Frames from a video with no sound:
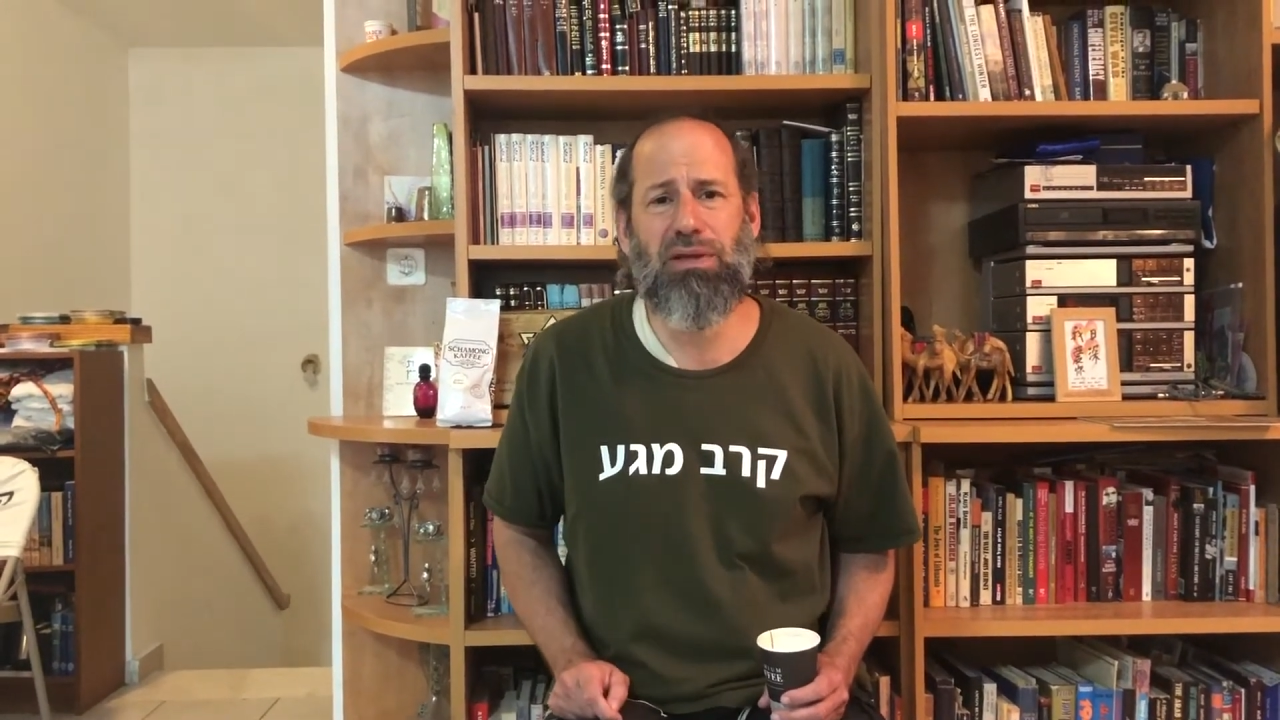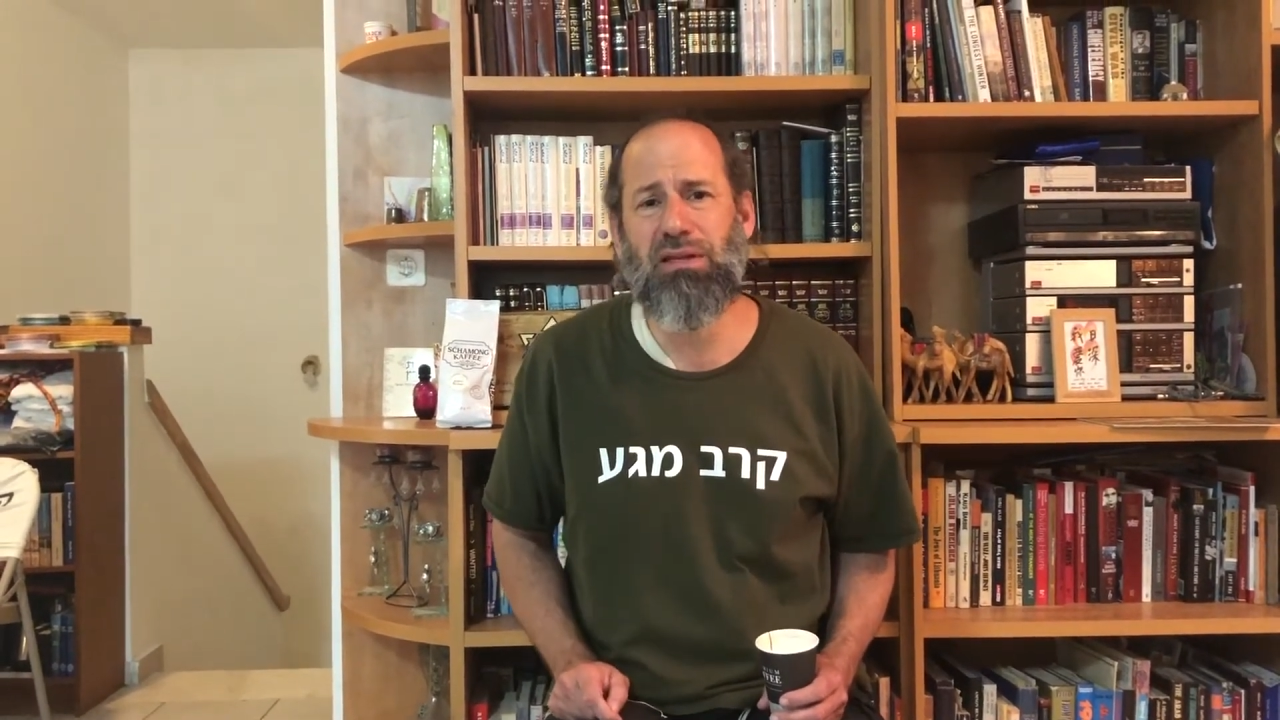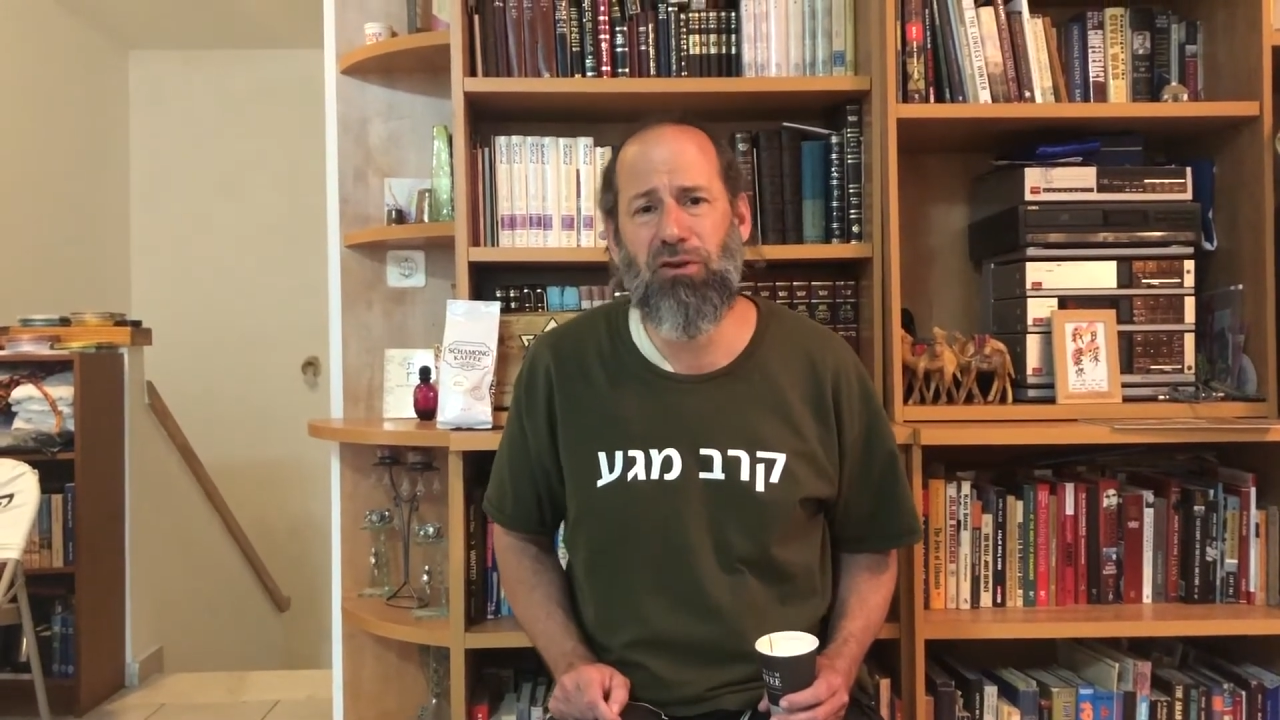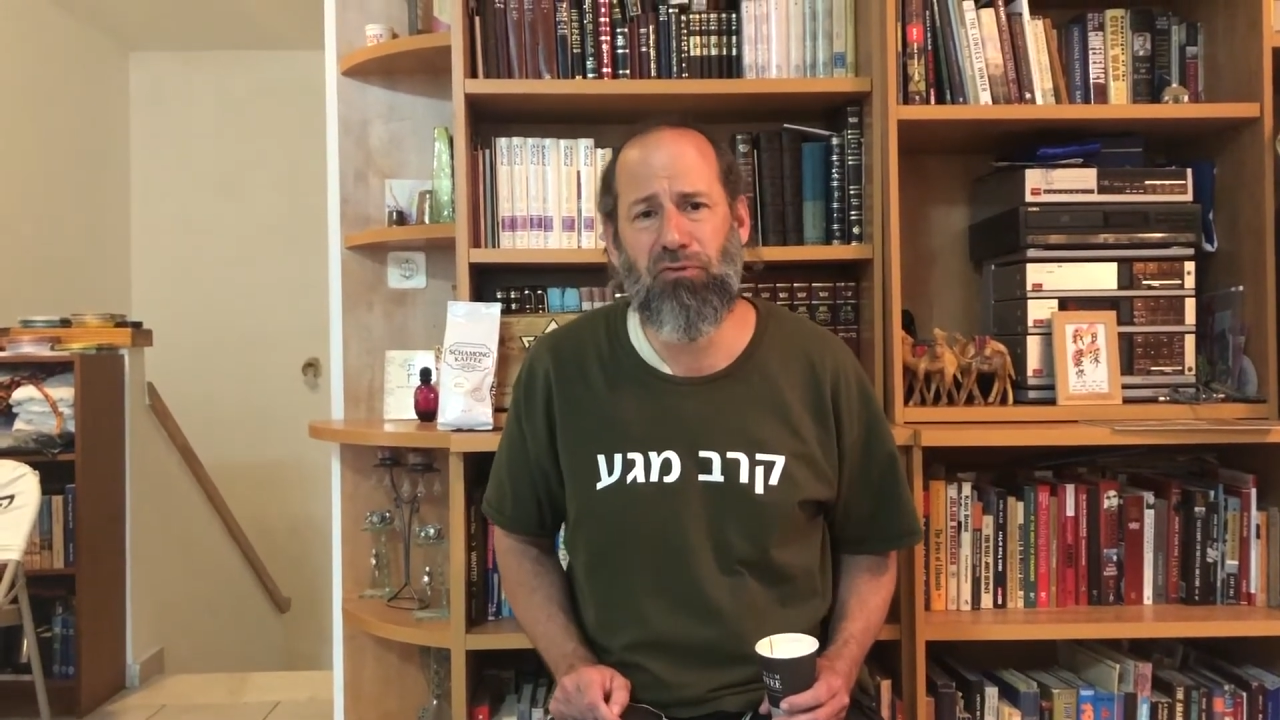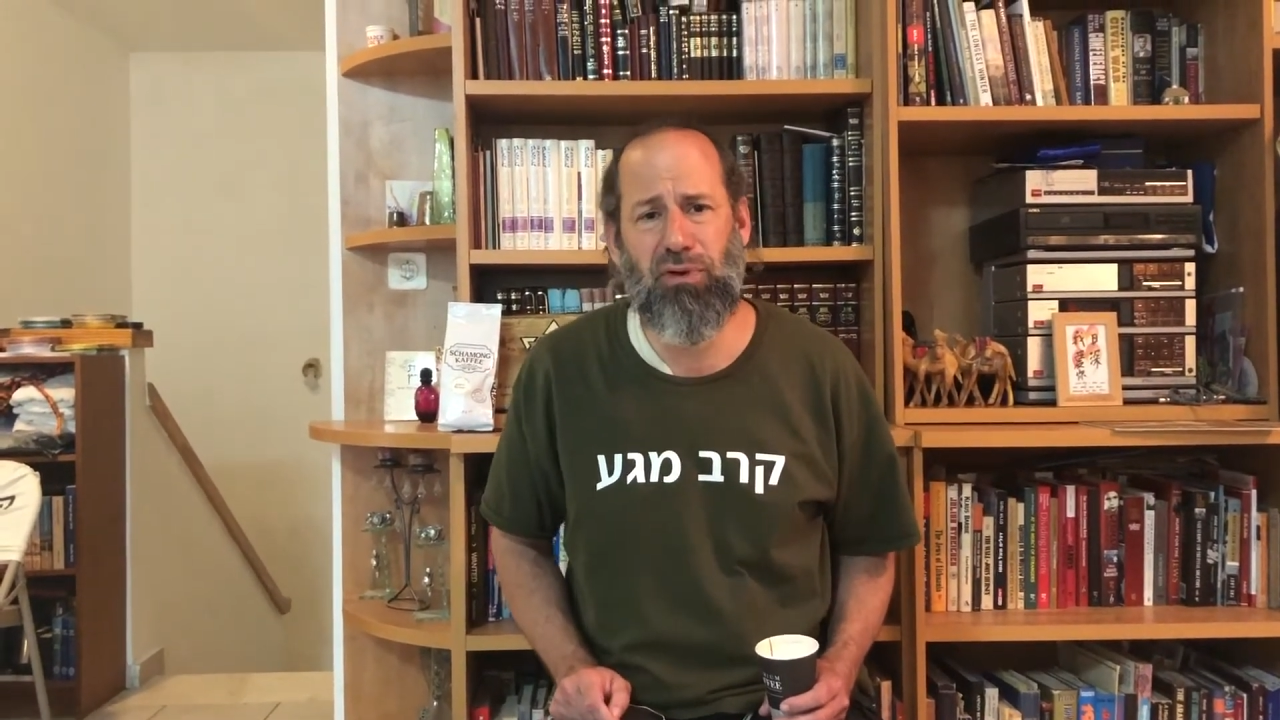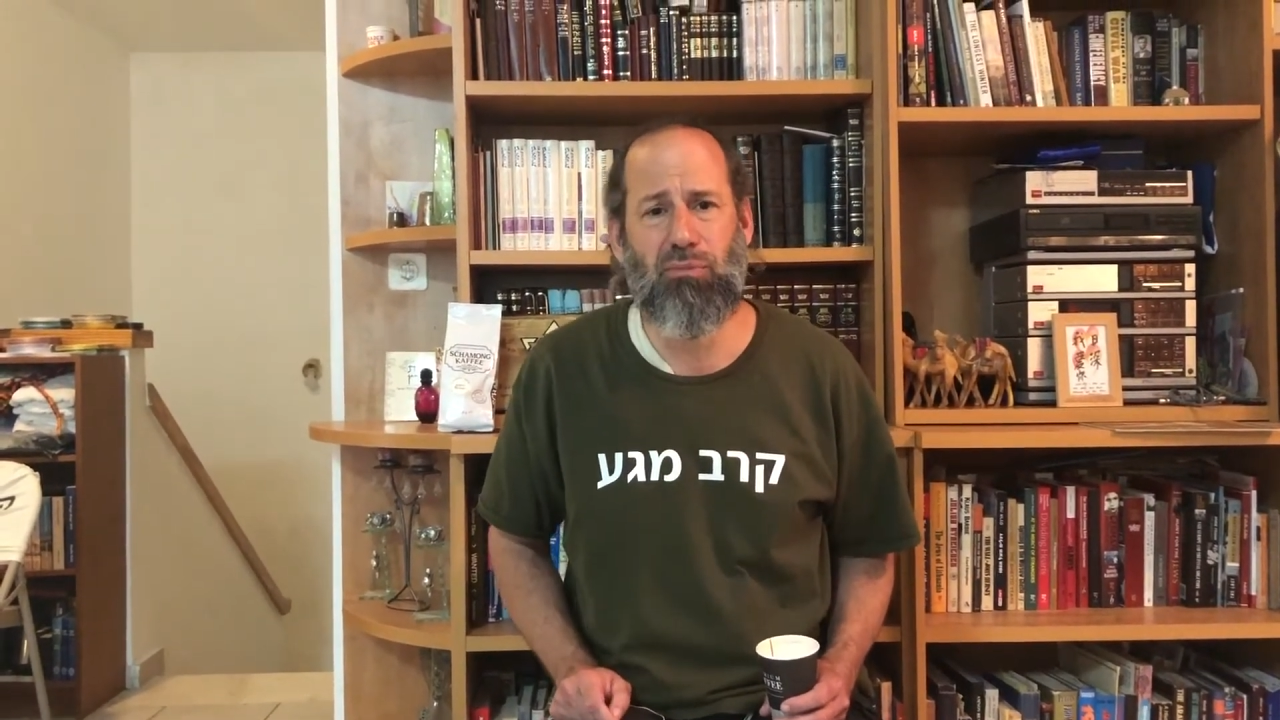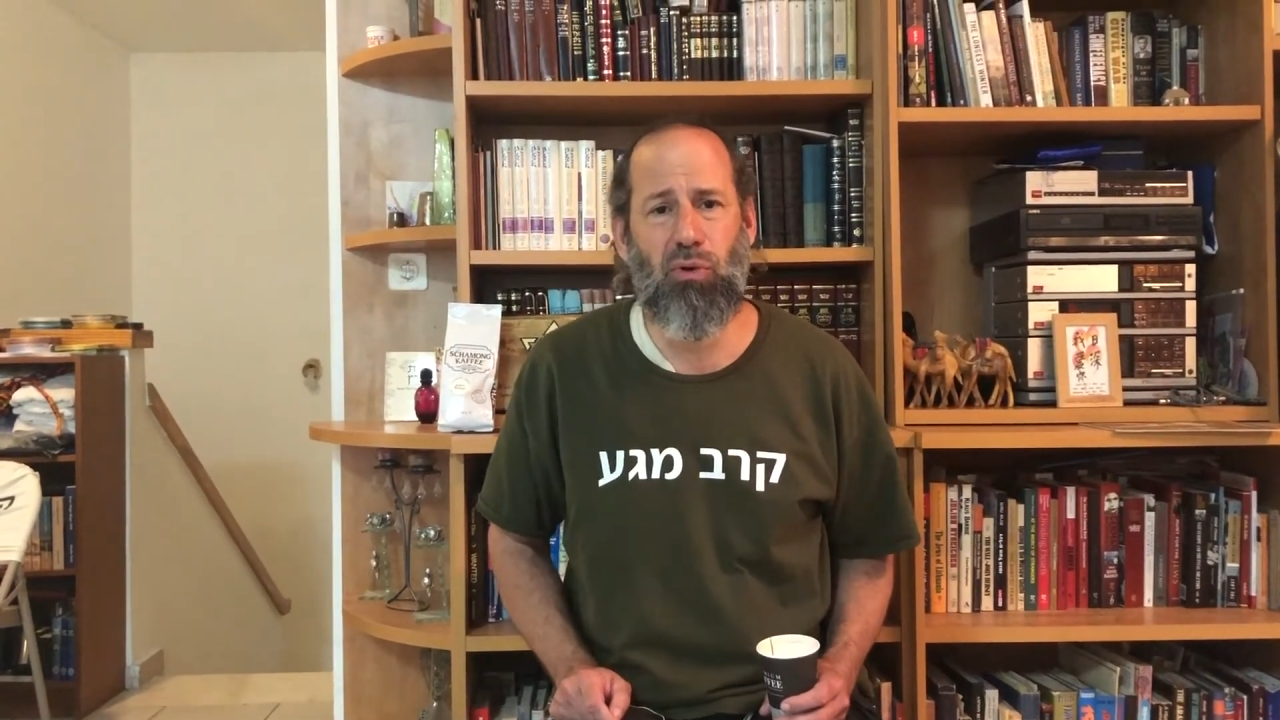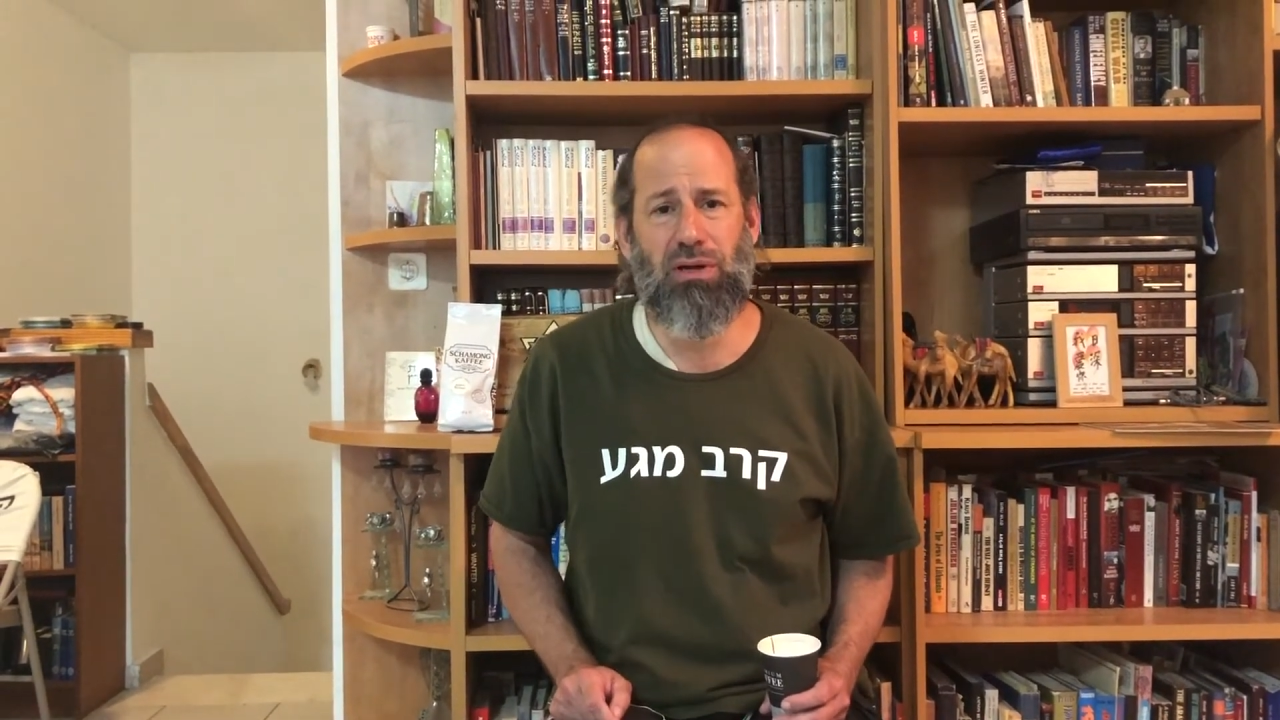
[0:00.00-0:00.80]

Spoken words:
different and more